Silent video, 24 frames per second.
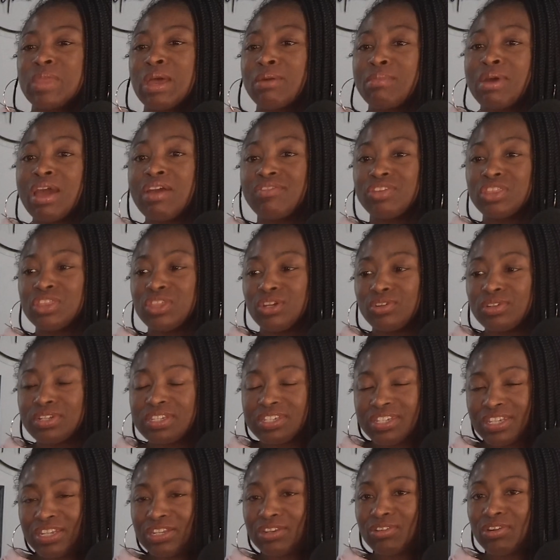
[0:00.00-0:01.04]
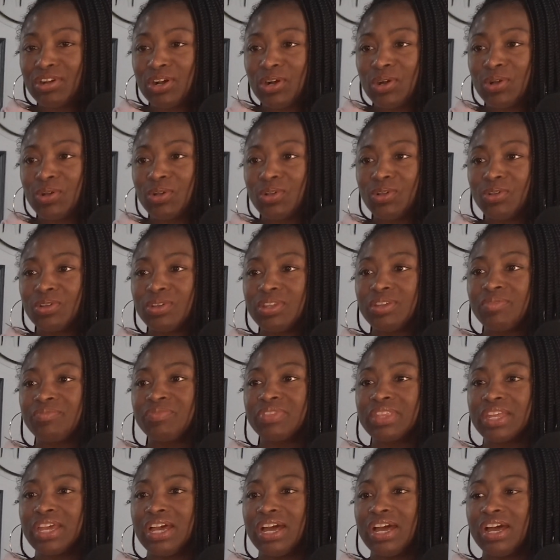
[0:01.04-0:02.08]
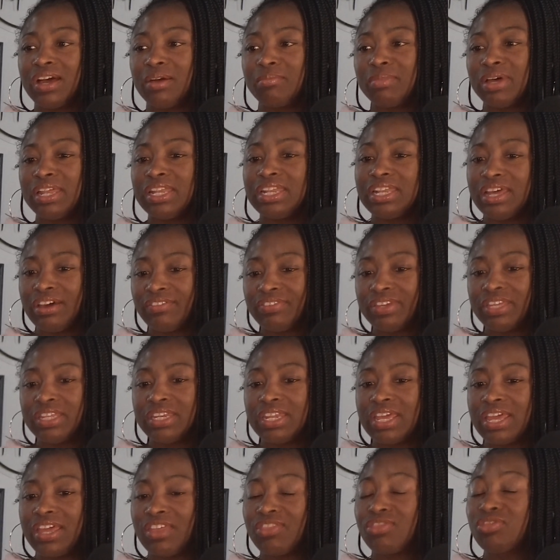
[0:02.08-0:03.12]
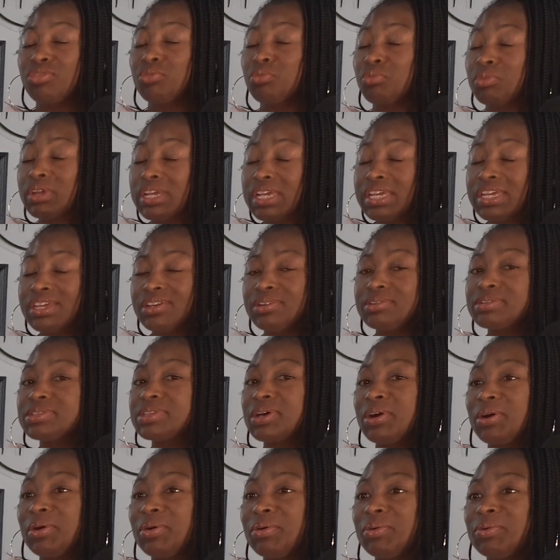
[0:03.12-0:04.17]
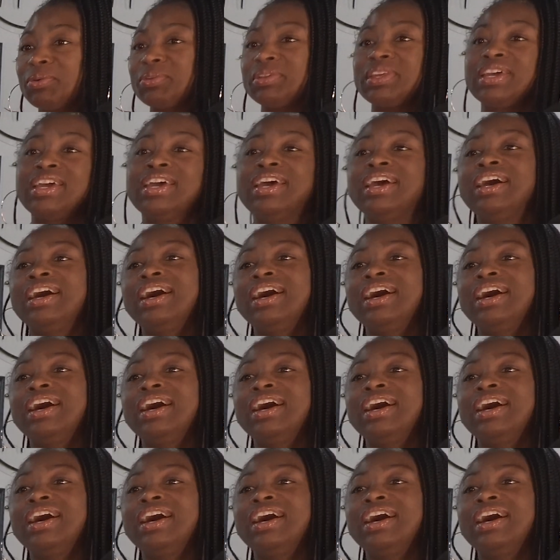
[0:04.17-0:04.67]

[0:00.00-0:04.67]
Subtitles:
I have a 13-year-old, 11, and 3 years old.